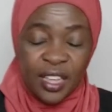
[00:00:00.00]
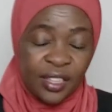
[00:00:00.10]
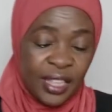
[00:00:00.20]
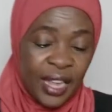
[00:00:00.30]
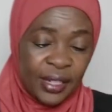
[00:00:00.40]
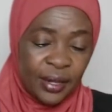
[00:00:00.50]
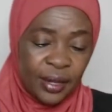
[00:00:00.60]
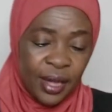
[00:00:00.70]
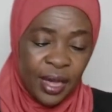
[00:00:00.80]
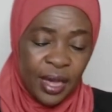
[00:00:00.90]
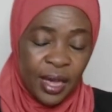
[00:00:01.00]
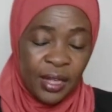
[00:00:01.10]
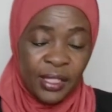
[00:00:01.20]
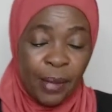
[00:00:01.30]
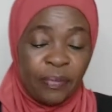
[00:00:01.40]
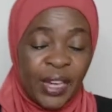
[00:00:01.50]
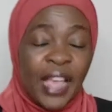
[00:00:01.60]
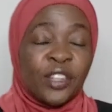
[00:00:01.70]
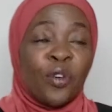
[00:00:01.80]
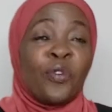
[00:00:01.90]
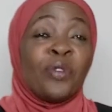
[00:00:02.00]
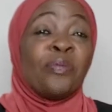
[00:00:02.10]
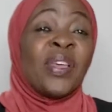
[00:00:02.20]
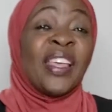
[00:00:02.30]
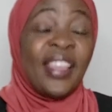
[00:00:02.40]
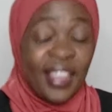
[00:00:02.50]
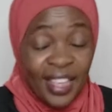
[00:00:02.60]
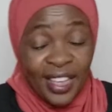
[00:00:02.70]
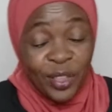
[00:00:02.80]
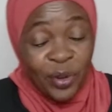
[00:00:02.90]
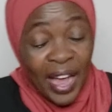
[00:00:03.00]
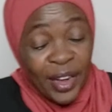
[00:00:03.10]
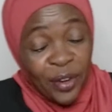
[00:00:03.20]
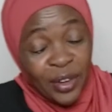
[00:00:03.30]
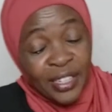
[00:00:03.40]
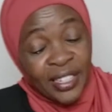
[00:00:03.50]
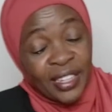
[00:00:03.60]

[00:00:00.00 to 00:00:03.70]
that the title will be, you cannot